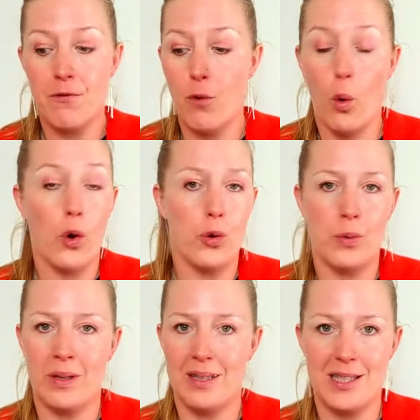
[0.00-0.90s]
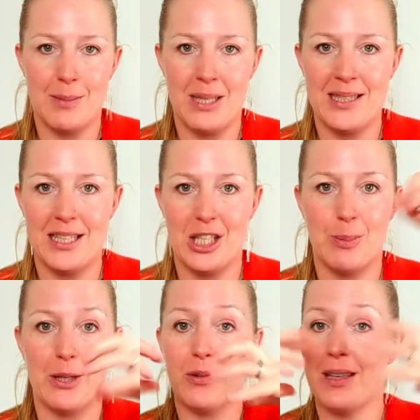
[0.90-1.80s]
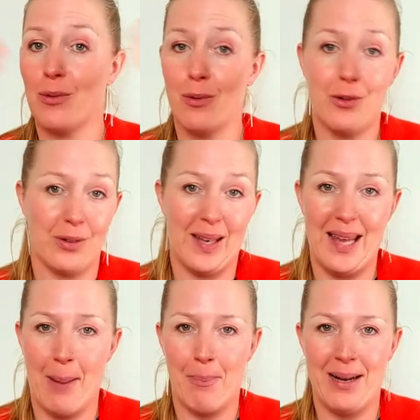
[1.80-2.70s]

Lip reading: for you in this message, because it could totally